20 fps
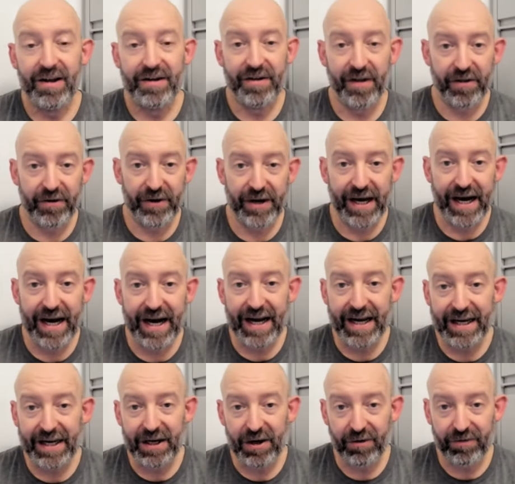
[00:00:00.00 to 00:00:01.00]
another guy,
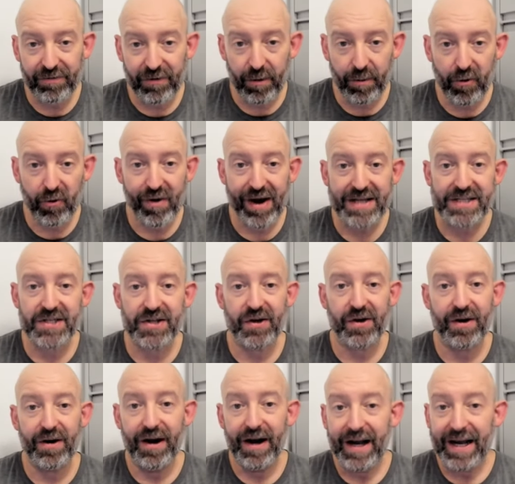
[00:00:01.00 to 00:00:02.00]
you know, former
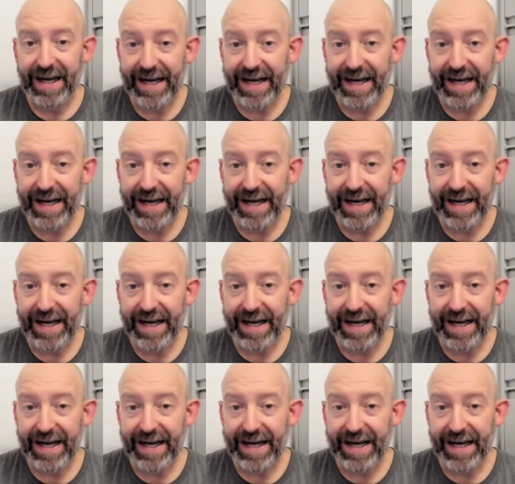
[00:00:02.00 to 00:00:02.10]
wrestler.